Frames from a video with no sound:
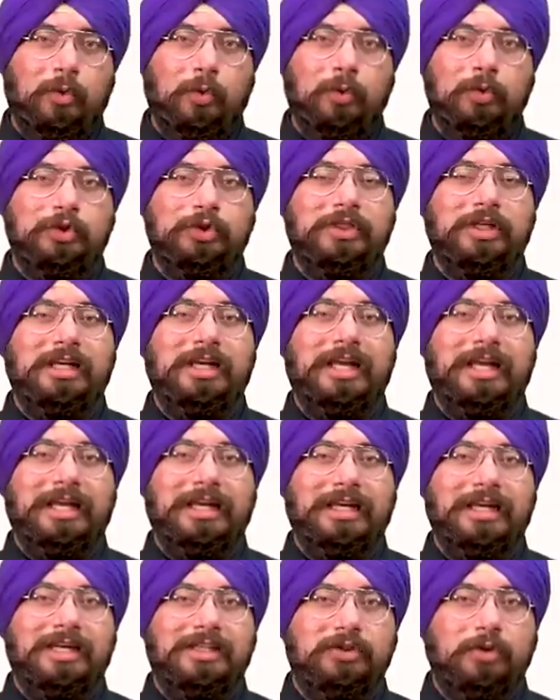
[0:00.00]
coastal
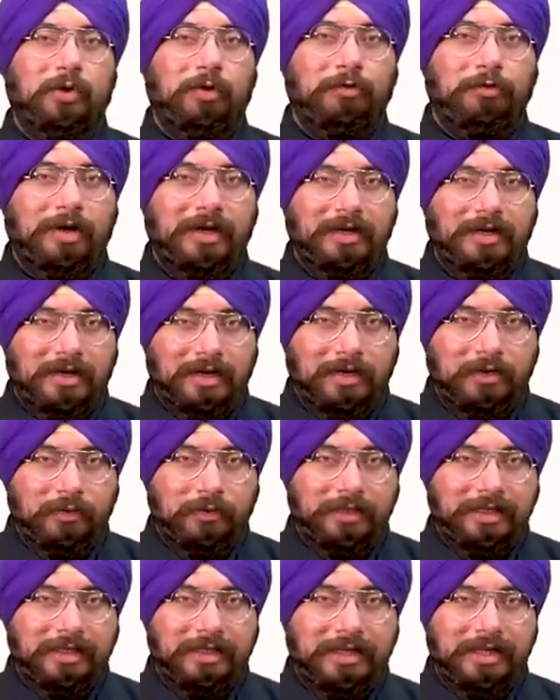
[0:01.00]
areas of our
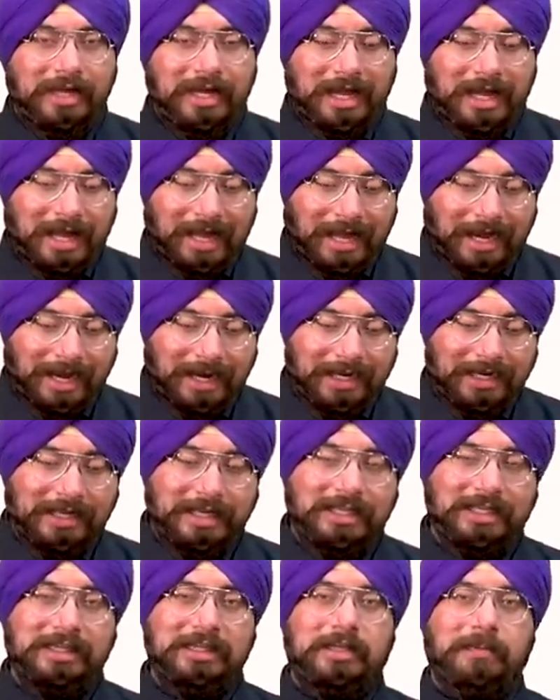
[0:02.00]
country and
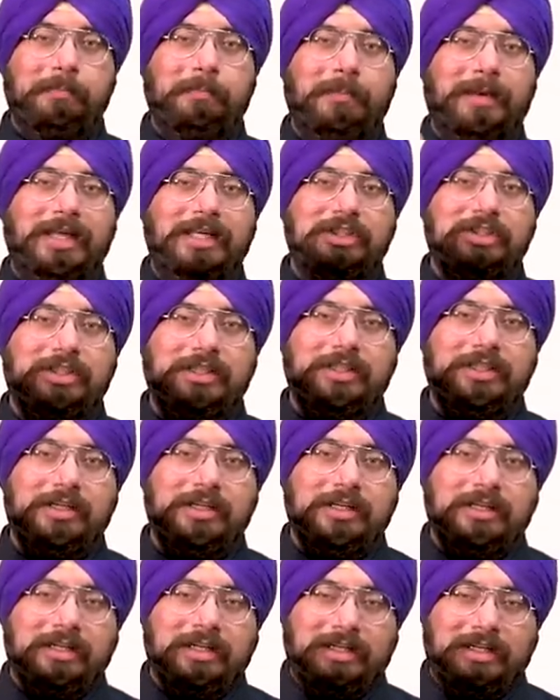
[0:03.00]
in the major
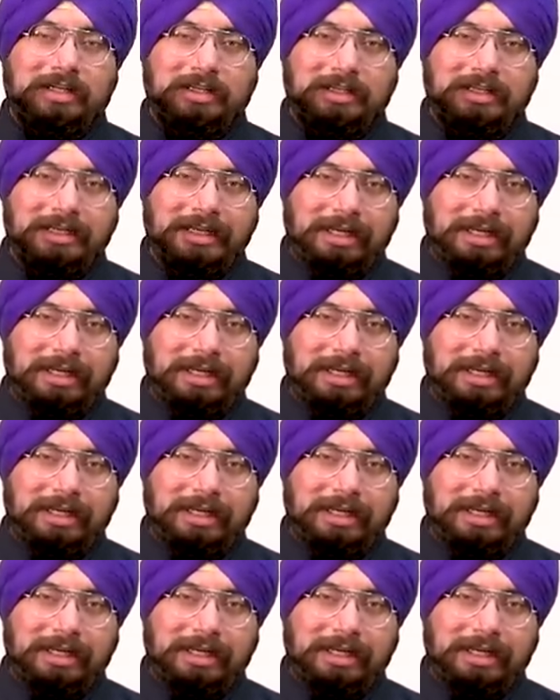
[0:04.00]
uh,